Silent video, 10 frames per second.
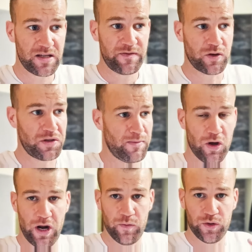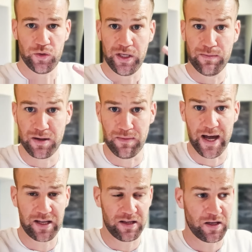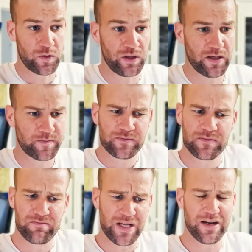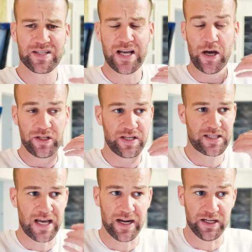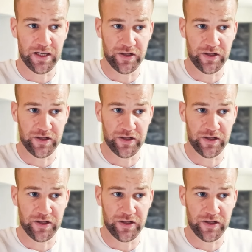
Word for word: for them or I would do email marketing with them because I already studied it,